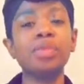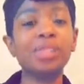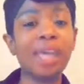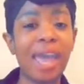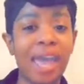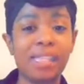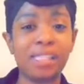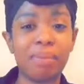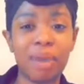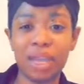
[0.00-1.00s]
to ask
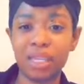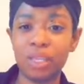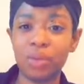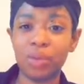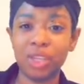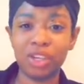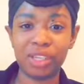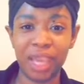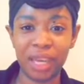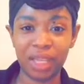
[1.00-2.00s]
somebody when you're
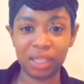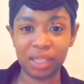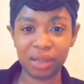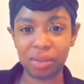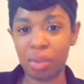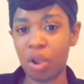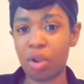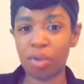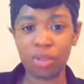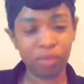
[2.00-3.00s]
dating them, or
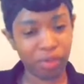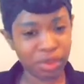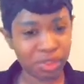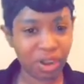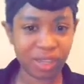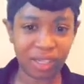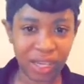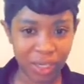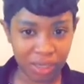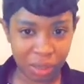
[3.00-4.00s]
when you first start
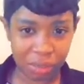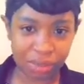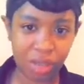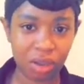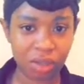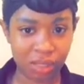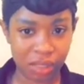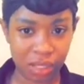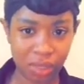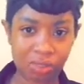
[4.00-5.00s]
dating them, talking to
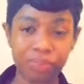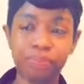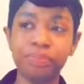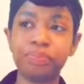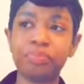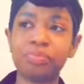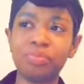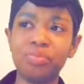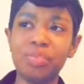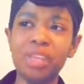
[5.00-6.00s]
them,
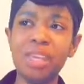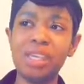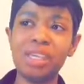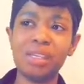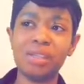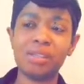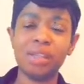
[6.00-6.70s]
is